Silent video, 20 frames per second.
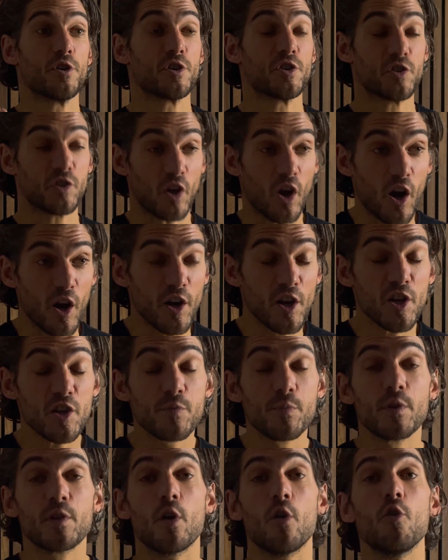starters,
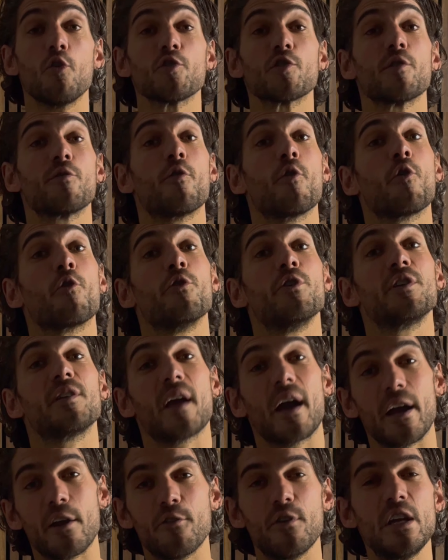but also for
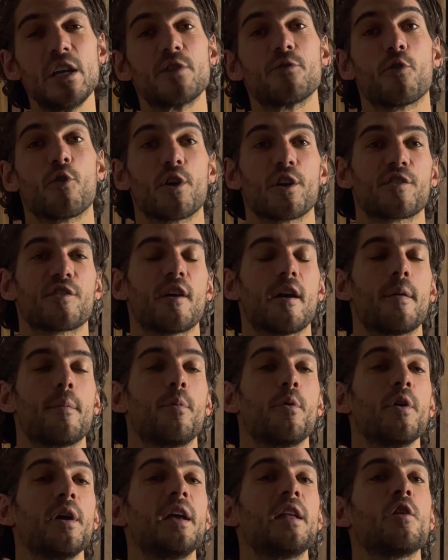retirees, for
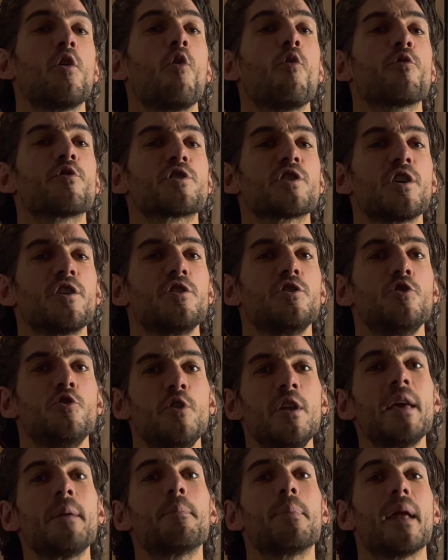example, it offers a
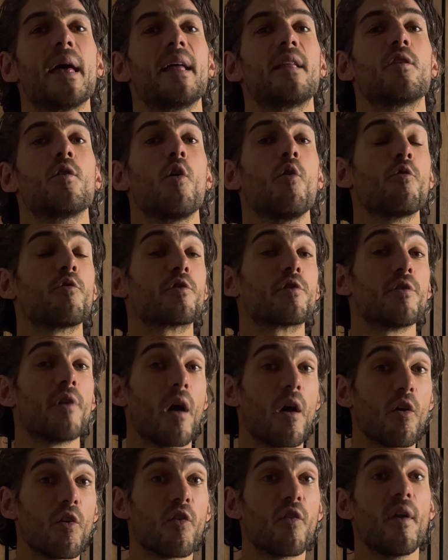unique blend of
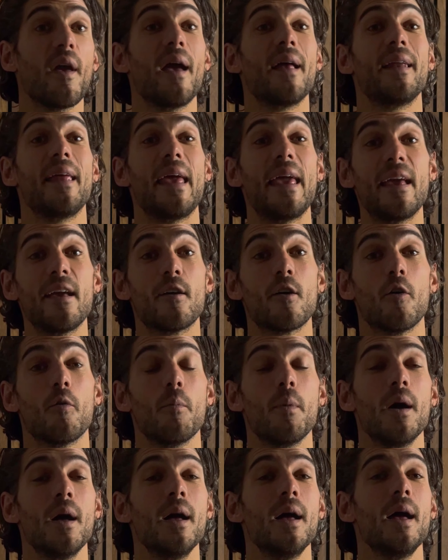growth and income.
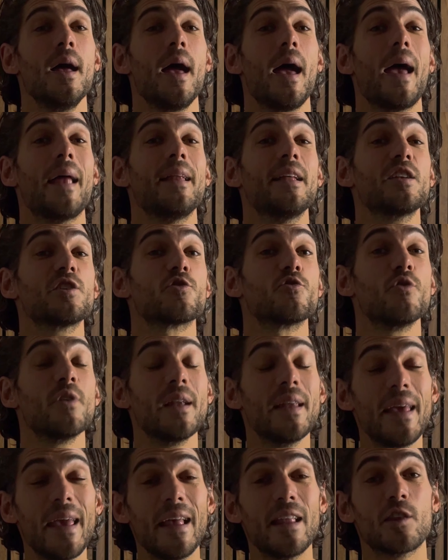And that's
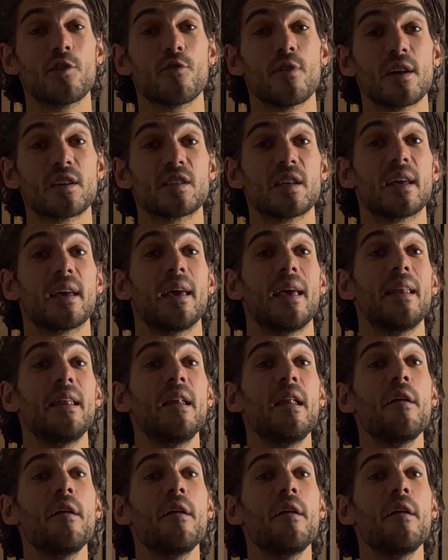really interesting in an